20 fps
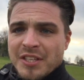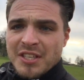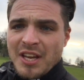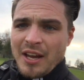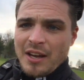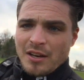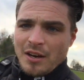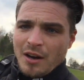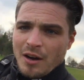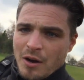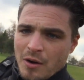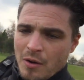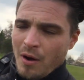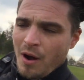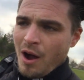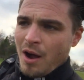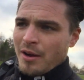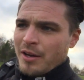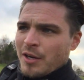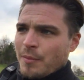the second hole,
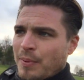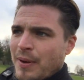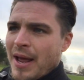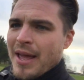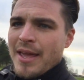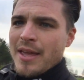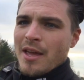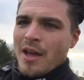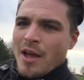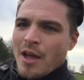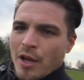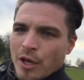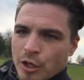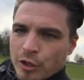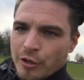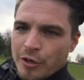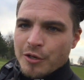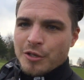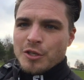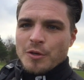I'm going to play
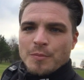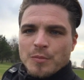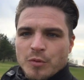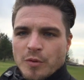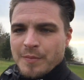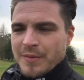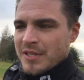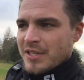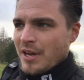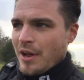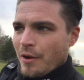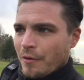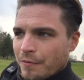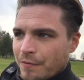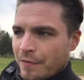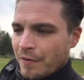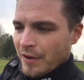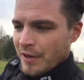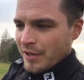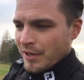gruesomes with myself.
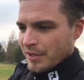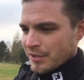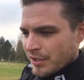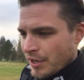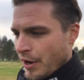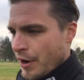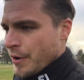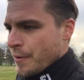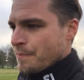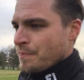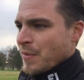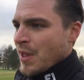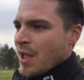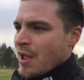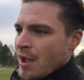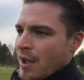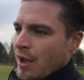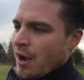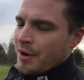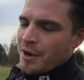So
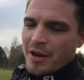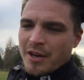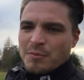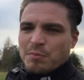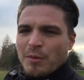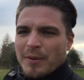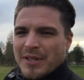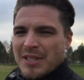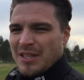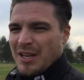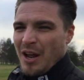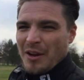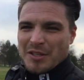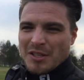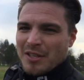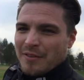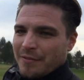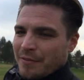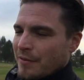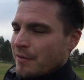I know there's probably
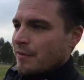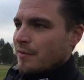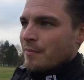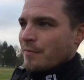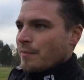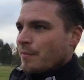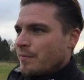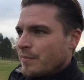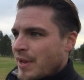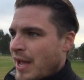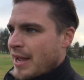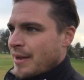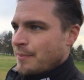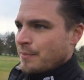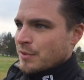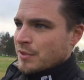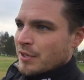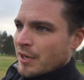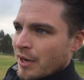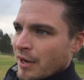loads of different
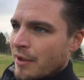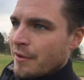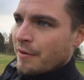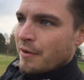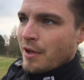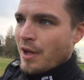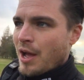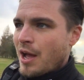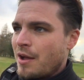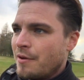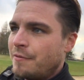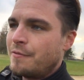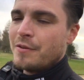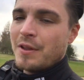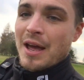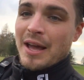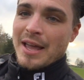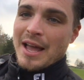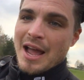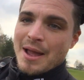names for
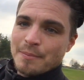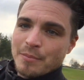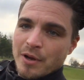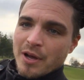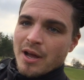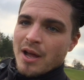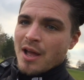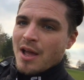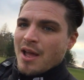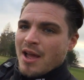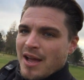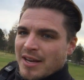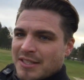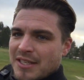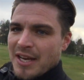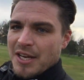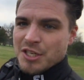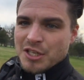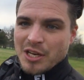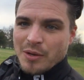that game, but
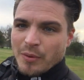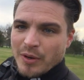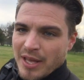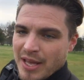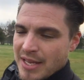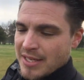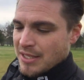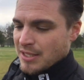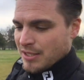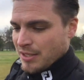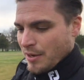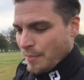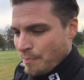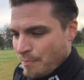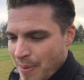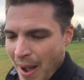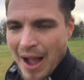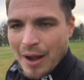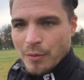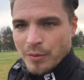essentially what it is a
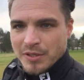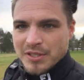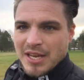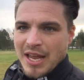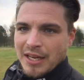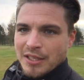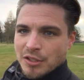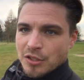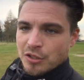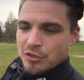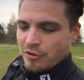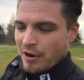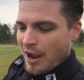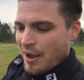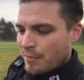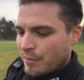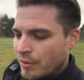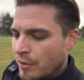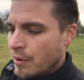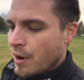backward Texas
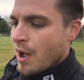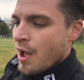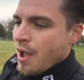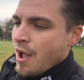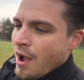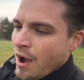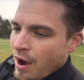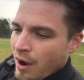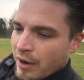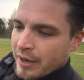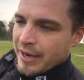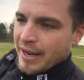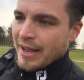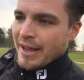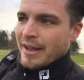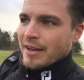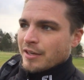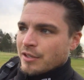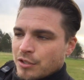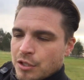scramble. I'm going to
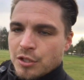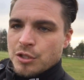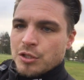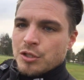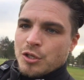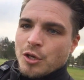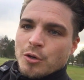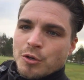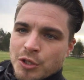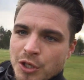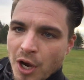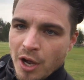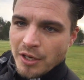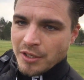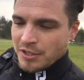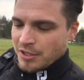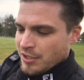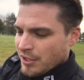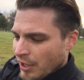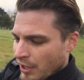hit 2
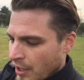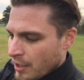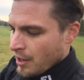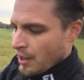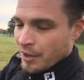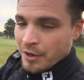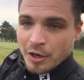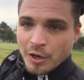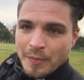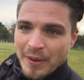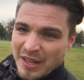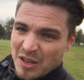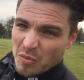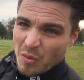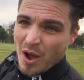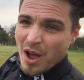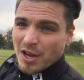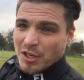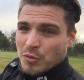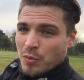shots, and I'm going to pick the
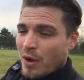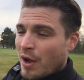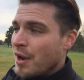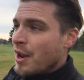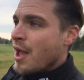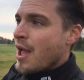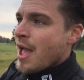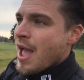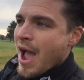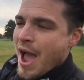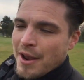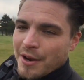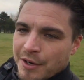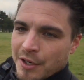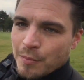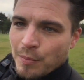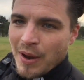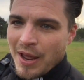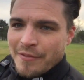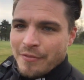worst one, and I'm
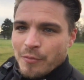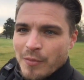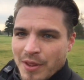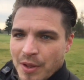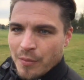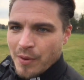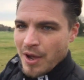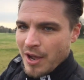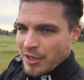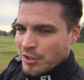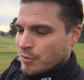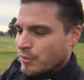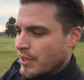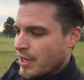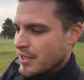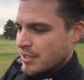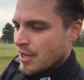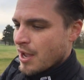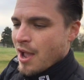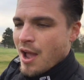going to play from where the worst one
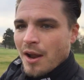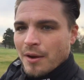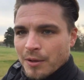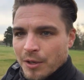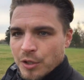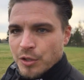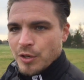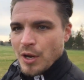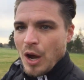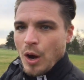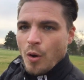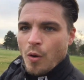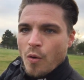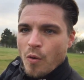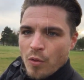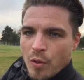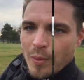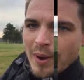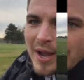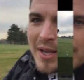is. And I'm going to do that
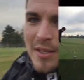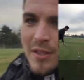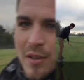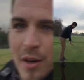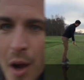all the way to